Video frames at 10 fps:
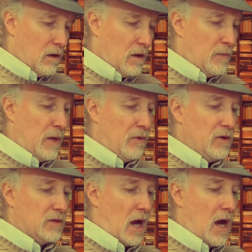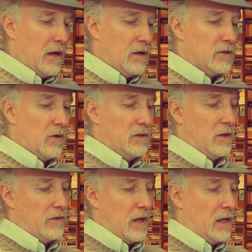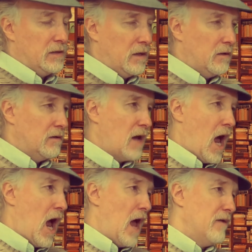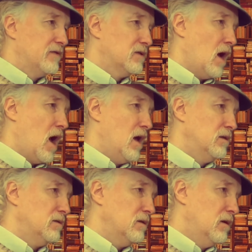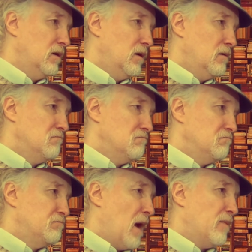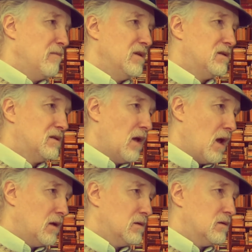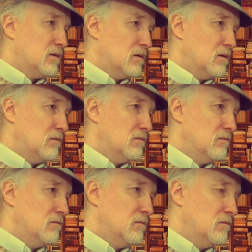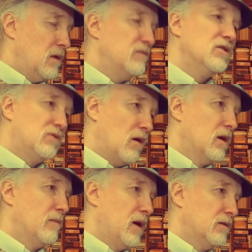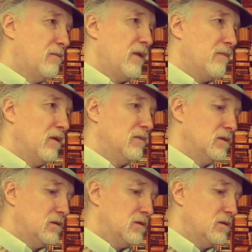And people used to hide all sorts of things in there. Knives, guns, peppermint sticks. I'm just talking about the peppermint